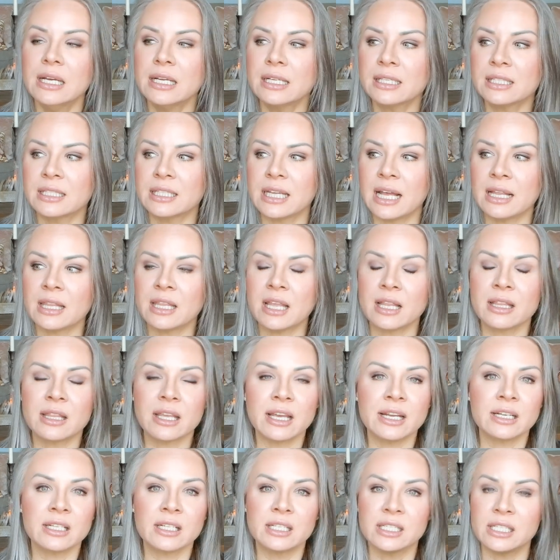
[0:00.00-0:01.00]
said that
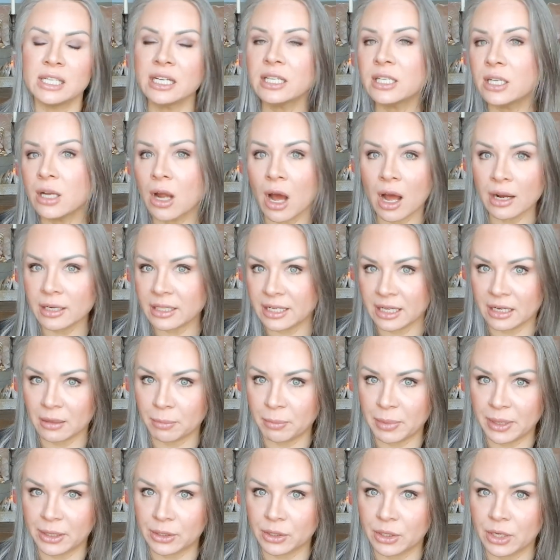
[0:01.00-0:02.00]
they did not get a
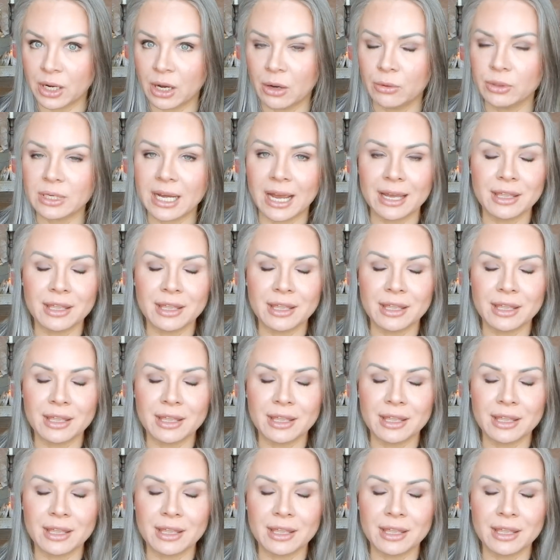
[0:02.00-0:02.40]
bitter note.